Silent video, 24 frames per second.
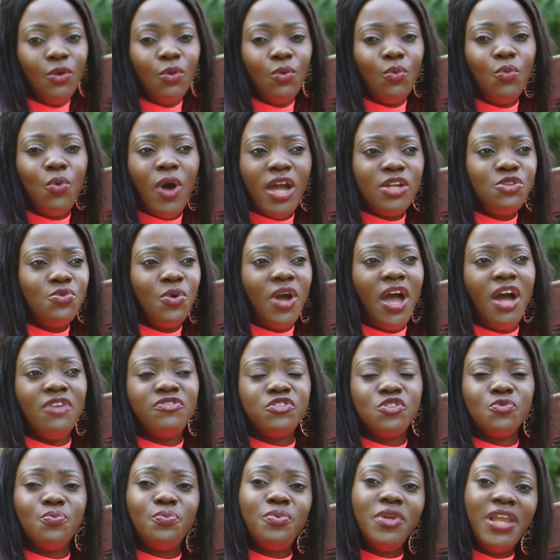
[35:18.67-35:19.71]
Why do we have
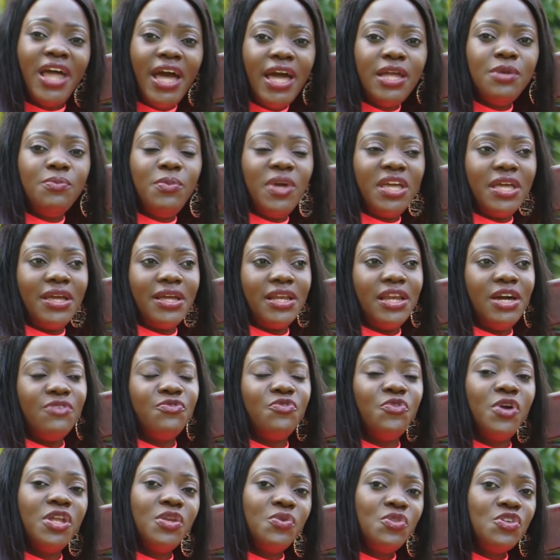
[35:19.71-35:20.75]
to plan making love
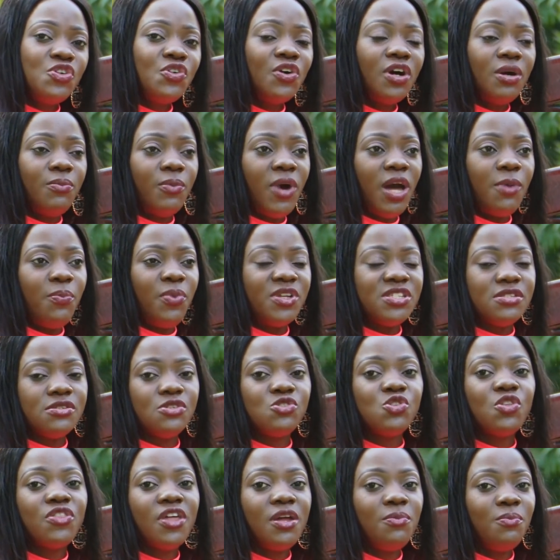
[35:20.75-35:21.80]
when you are my partner?
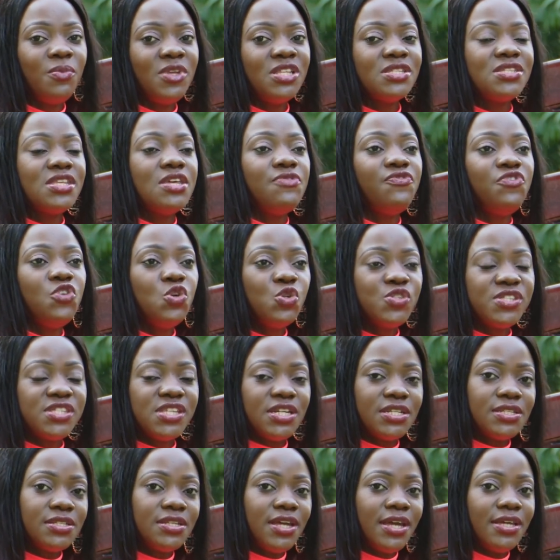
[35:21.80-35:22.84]
So that means if you
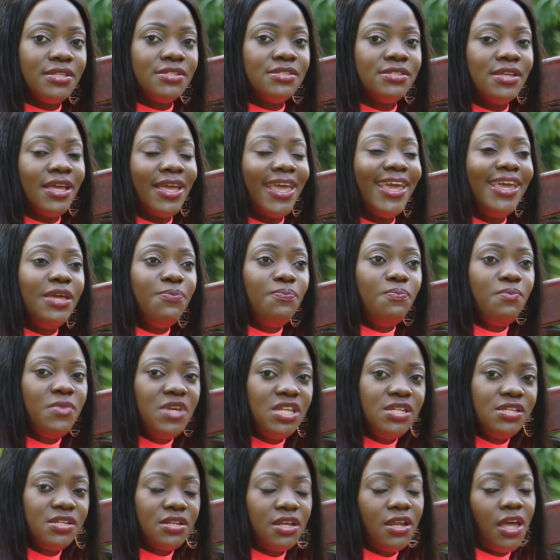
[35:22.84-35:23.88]
start dating
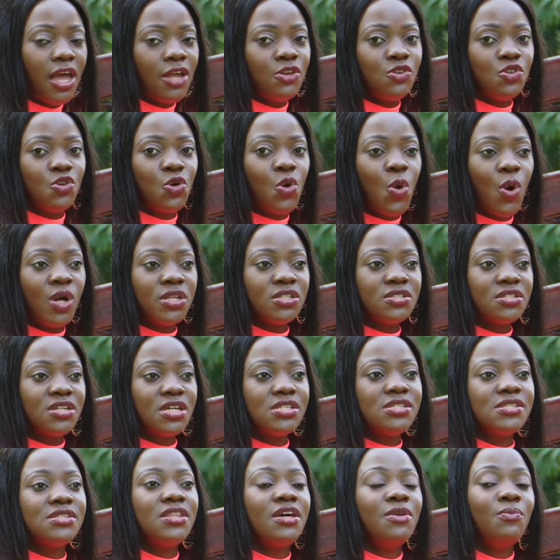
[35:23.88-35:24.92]
immediately and you go and
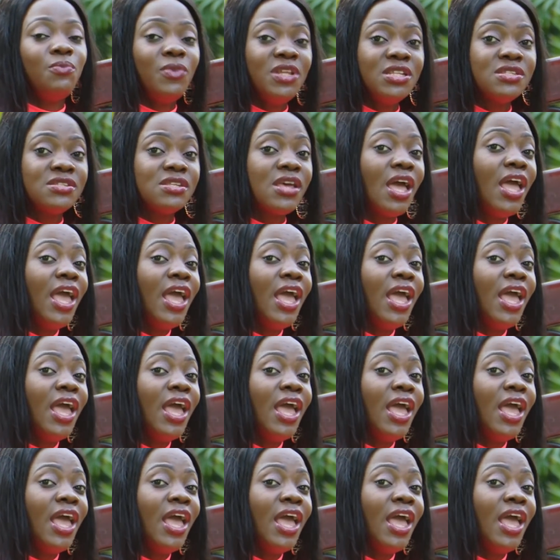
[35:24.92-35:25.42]
test, that means